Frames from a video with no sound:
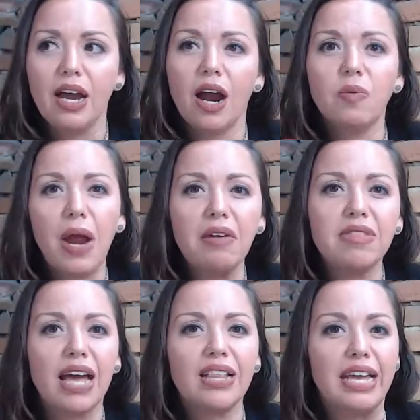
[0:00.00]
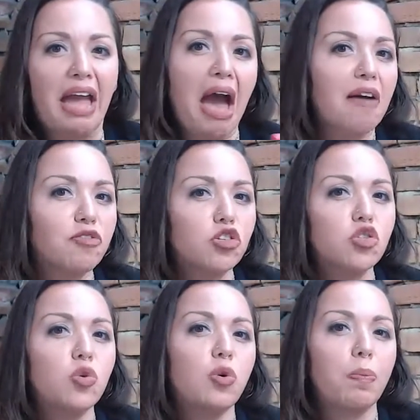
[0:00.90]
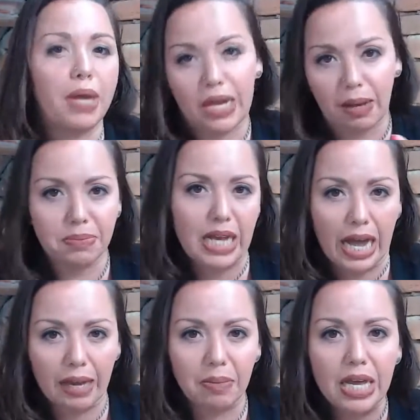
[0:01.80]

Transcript: around that like after school pickup time.